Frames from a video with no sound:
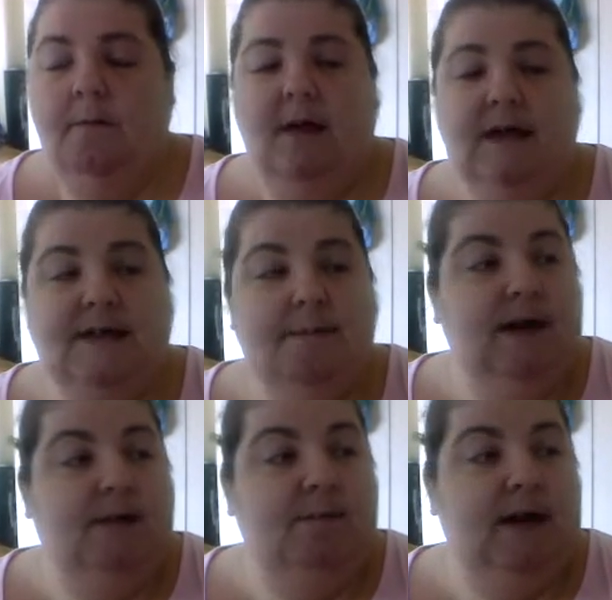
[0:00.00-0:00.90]
Melissa
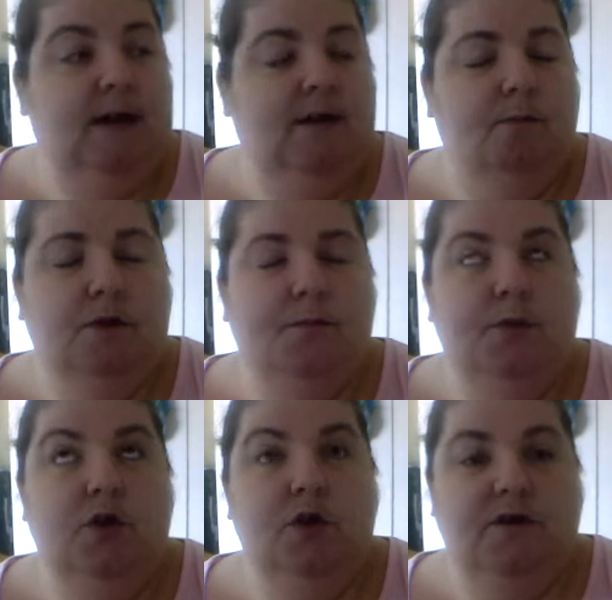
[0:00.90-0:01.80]
made me the most
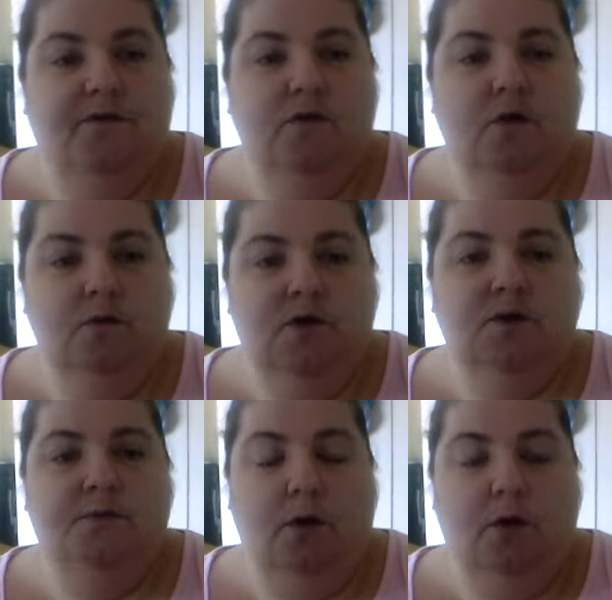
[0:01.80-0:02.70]
beautiful
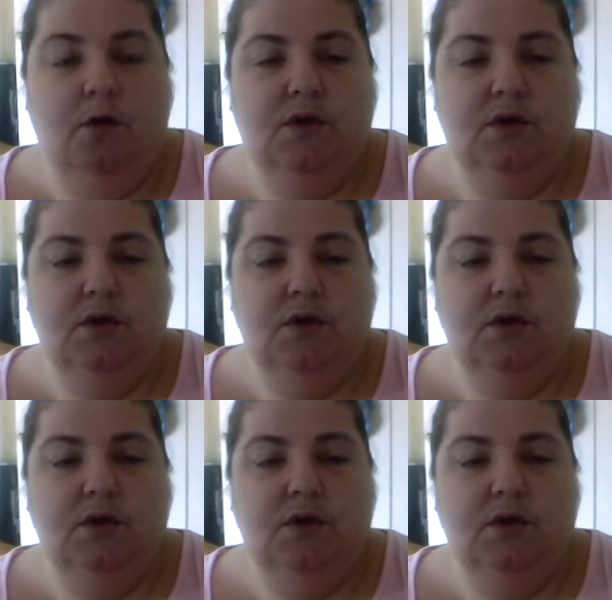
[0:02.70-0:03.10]
altered box,